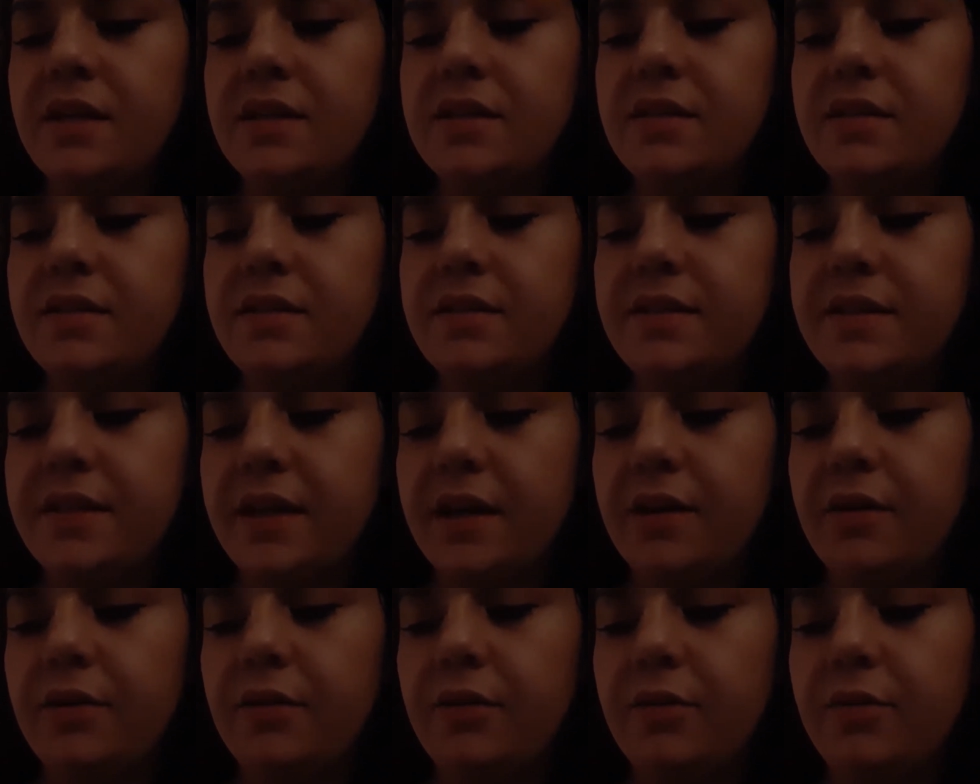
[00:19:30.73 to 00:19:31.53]

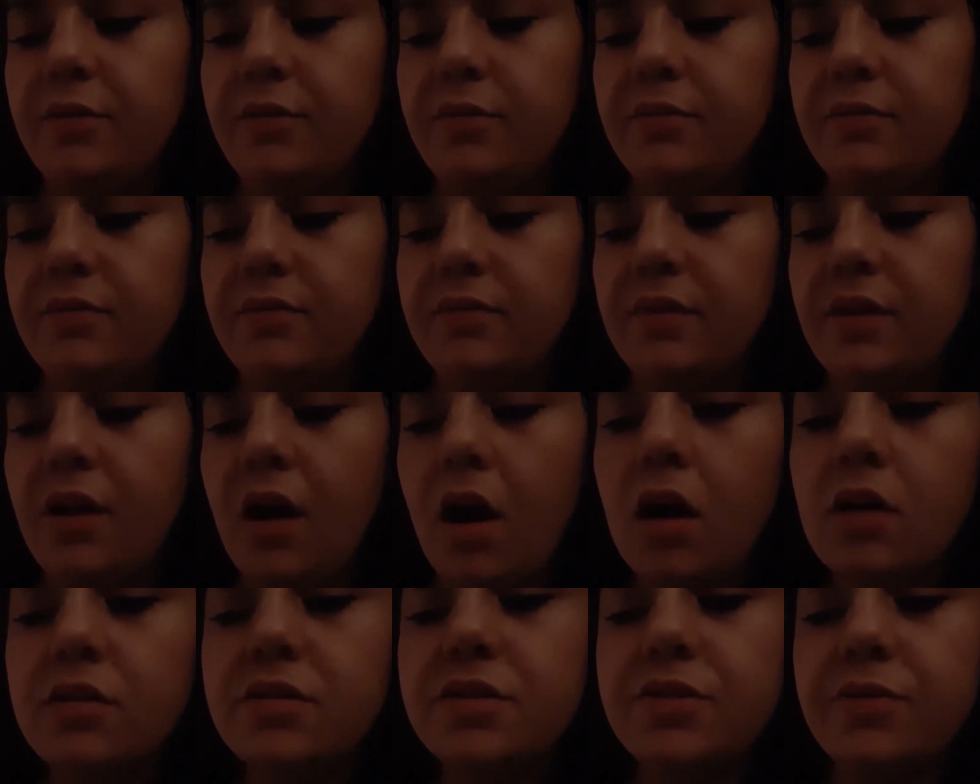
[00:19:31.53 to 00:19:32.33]
So
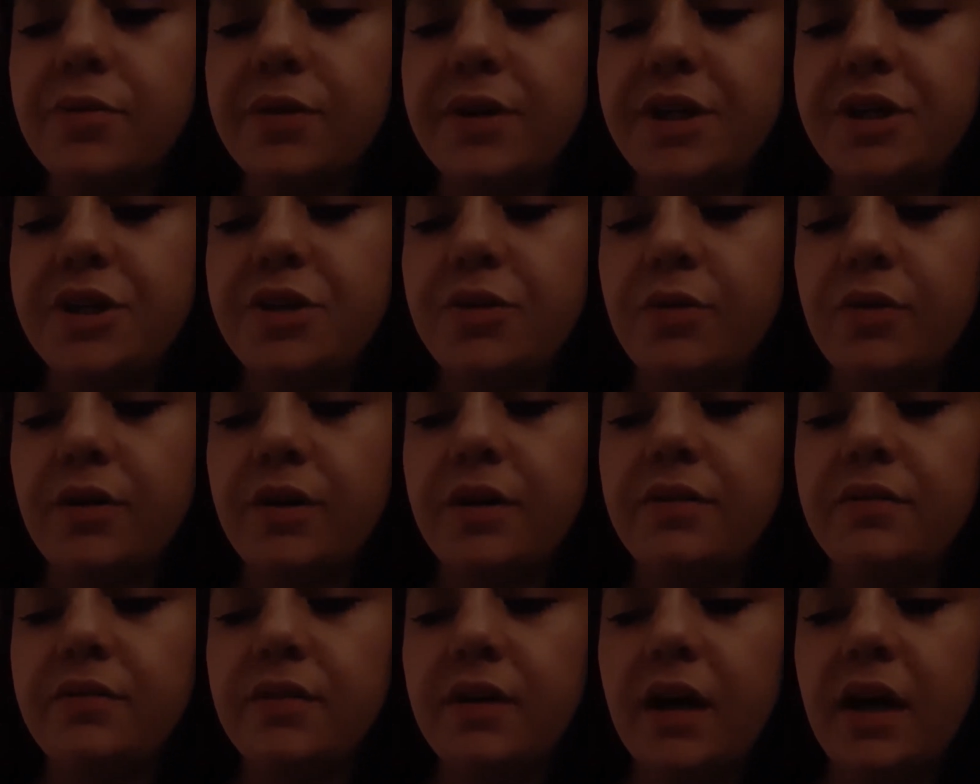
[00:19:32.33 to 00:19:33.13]
long story
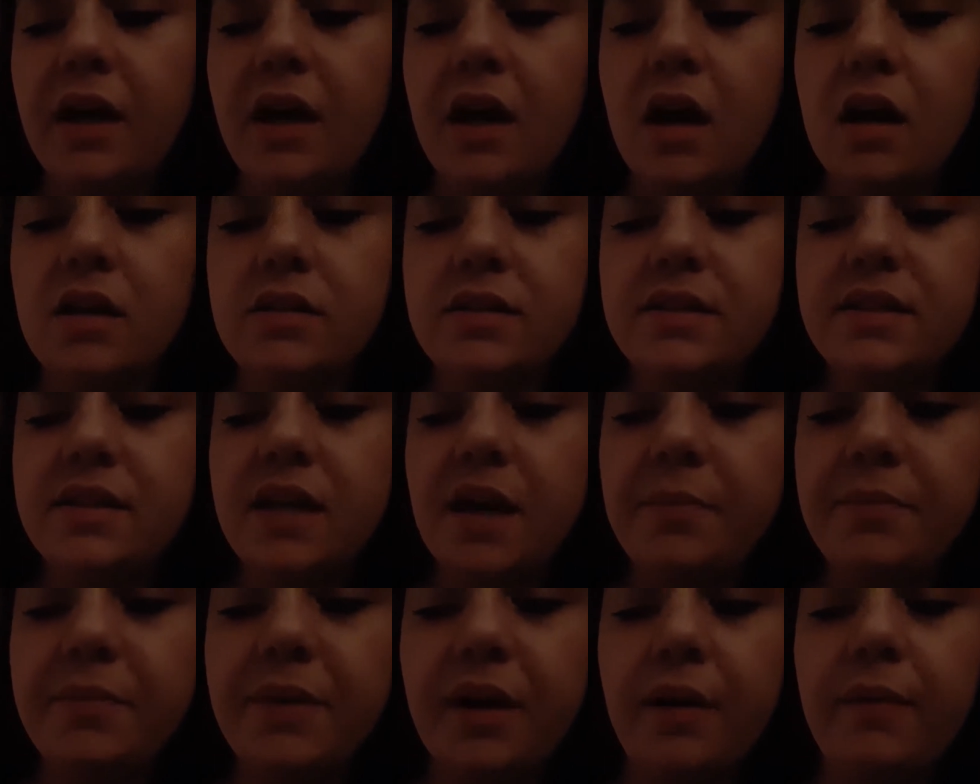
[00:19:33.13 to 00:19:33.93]
short, a
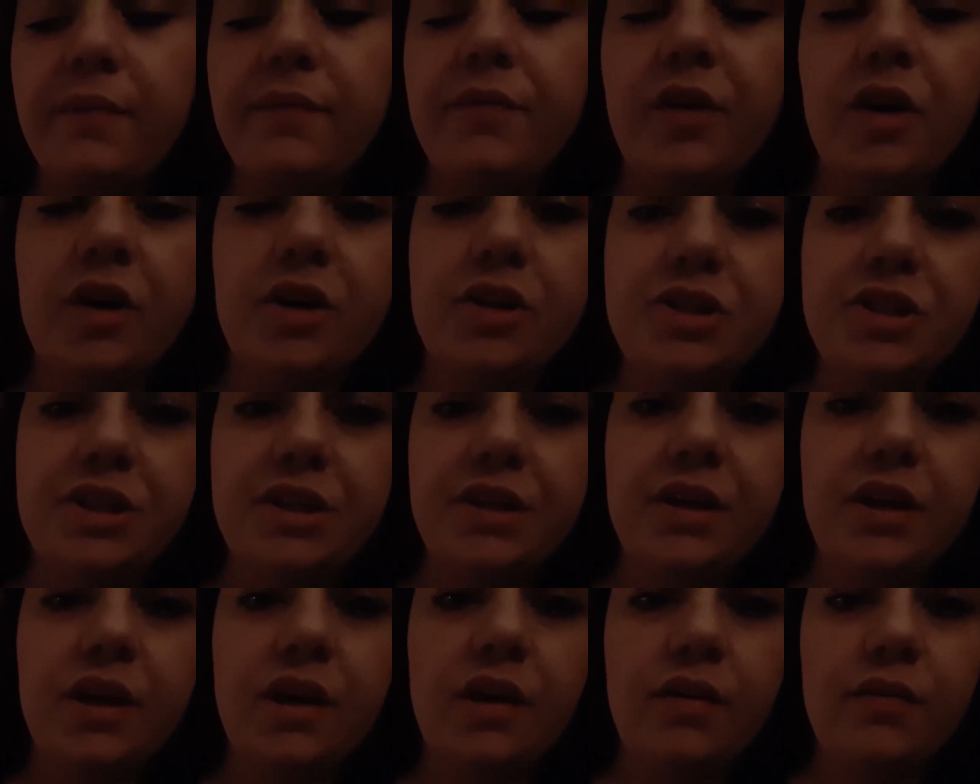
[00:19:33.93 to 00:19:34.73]
summed up
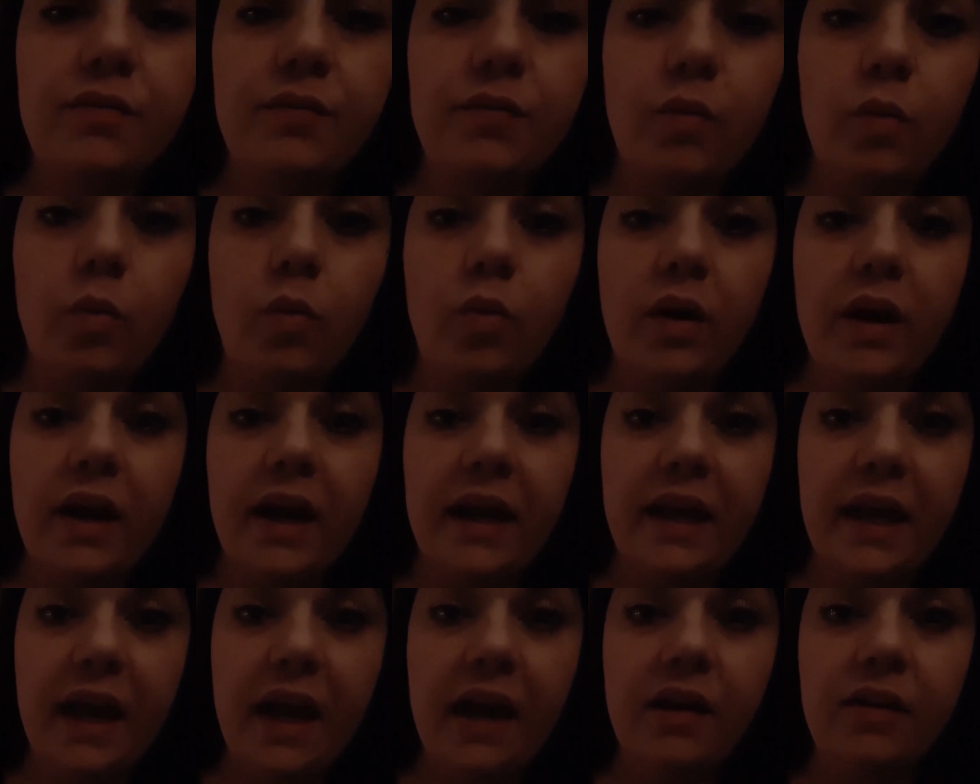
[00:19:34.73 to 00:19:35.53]
version of what
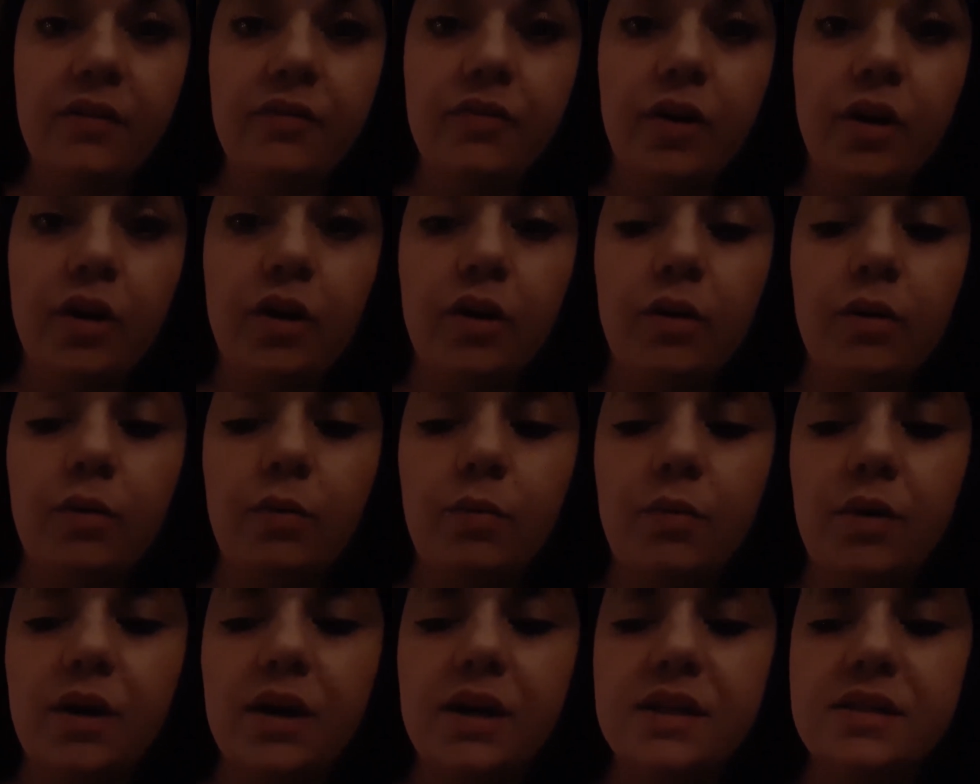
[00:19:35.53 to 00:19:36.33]
I gave her
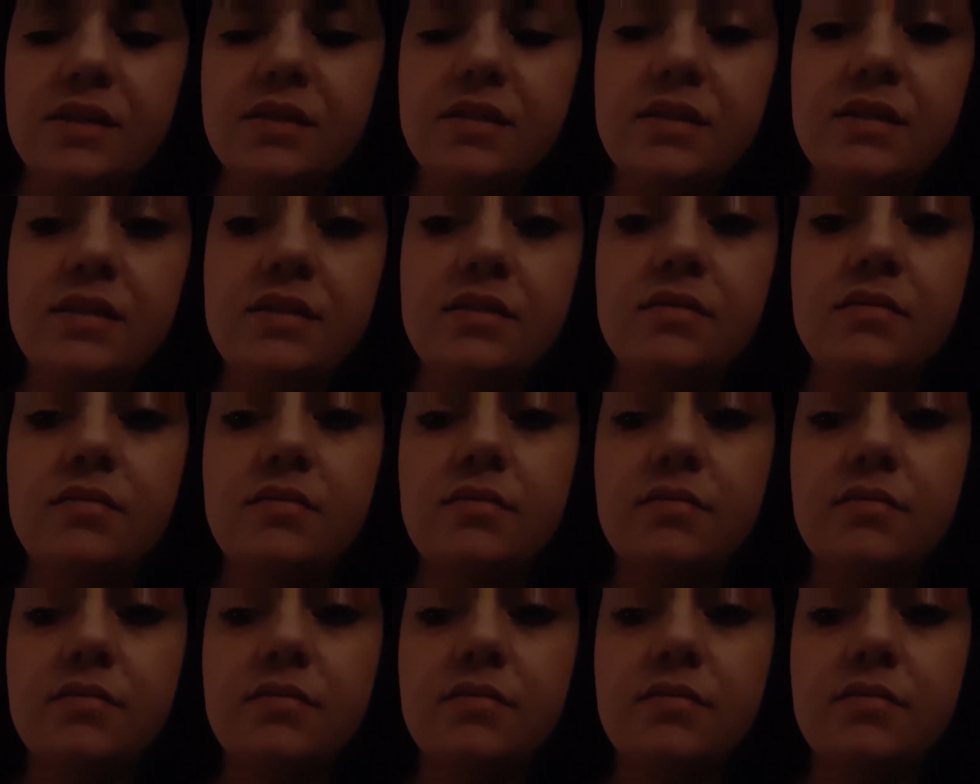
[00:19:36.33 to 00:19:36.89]
was,